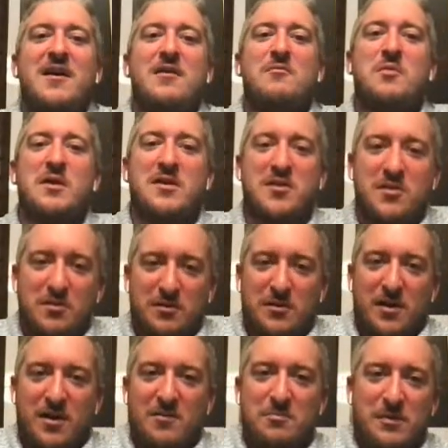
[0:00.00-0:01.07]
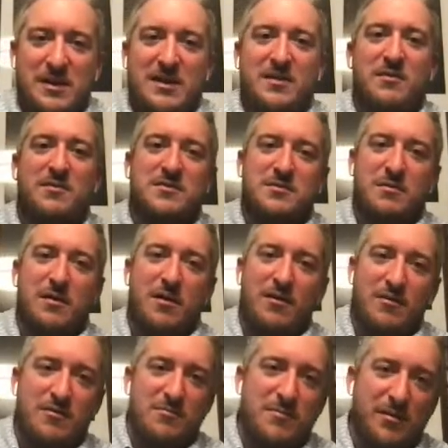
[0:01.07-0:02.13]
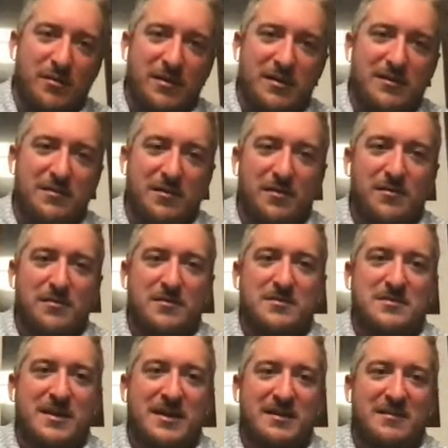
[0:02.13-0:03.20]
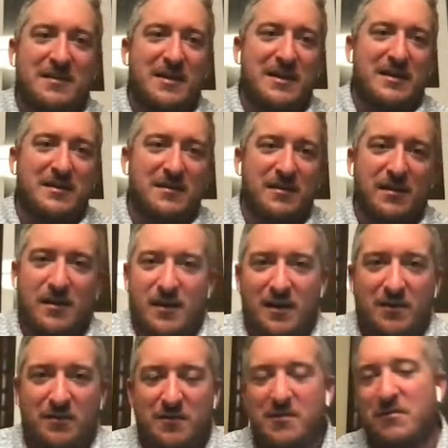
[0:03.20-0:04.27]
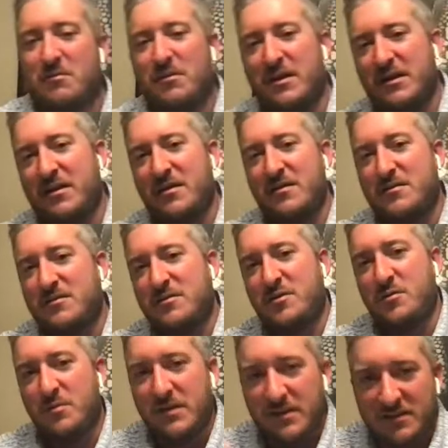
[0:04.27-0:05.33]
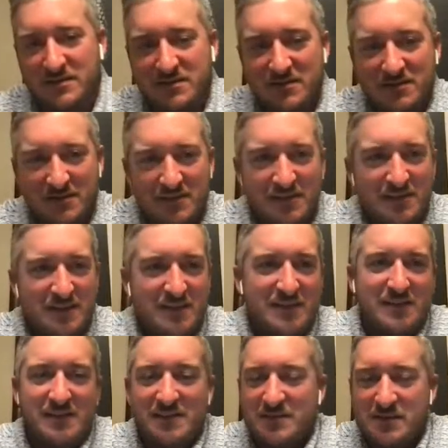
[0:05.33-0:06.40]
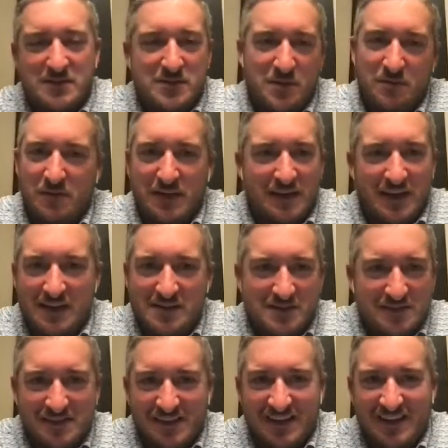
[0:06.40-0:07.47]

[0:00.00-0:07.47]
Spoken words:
when your company goes to $100 million in like, I don't know, like 2 weeks. There's no vacation.